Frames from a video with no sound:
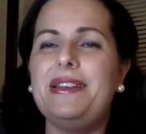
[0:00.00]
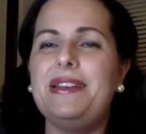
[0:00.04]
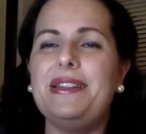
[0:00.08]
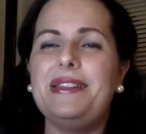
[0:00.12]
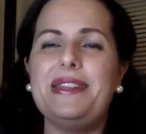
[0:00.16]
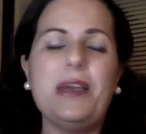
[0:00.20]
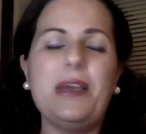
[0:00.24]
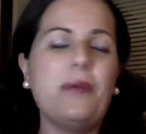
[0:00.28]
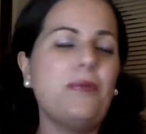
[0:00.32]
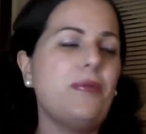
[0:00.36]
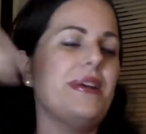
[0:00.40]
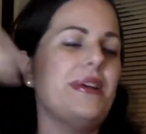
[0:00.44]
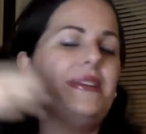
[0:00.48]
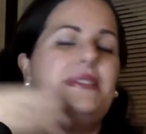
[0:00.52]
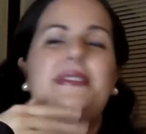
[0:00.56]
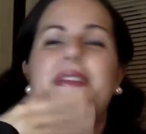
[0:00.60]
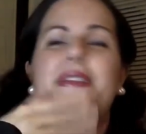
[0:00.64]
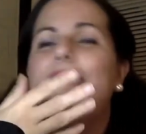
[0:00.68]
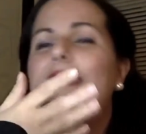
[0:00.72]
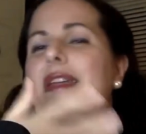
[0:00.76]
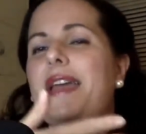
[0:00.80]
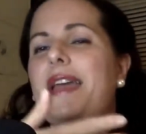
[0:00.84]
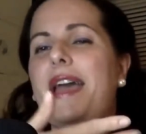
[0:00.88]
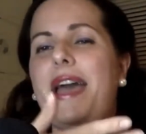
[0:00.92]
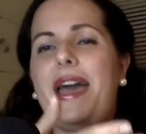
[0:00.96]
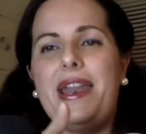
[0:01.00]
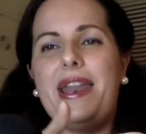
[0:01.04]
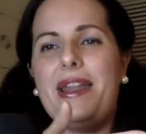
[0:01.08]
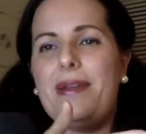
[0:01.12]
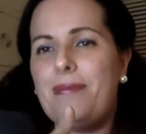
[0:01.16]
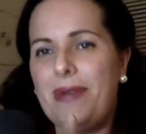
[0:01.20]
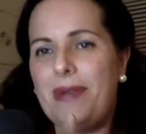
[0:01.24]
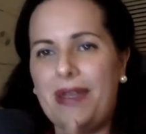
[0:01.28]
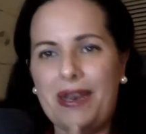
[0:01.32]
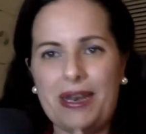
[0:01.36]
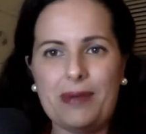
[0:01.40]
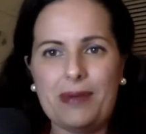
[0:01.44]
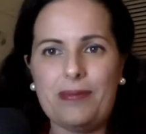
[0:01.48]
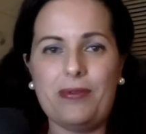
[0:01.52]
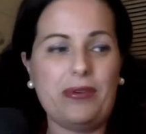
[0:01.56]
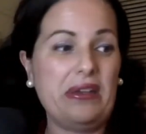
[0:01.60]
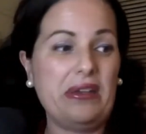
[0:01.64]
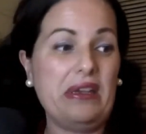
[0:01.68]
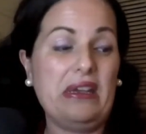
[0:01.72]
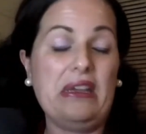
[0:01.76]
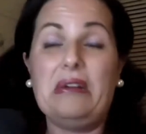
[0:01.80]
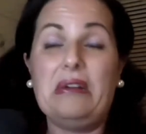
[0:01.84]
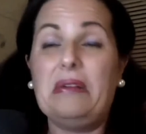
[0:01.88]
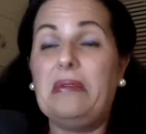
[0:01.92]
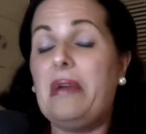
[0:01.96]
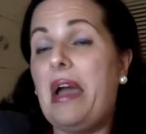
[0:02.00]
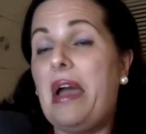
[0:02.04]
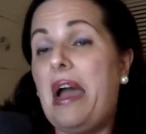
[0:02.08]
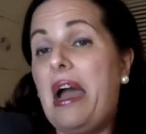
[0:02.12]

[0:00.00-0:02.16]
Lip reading: the ones that they had available here.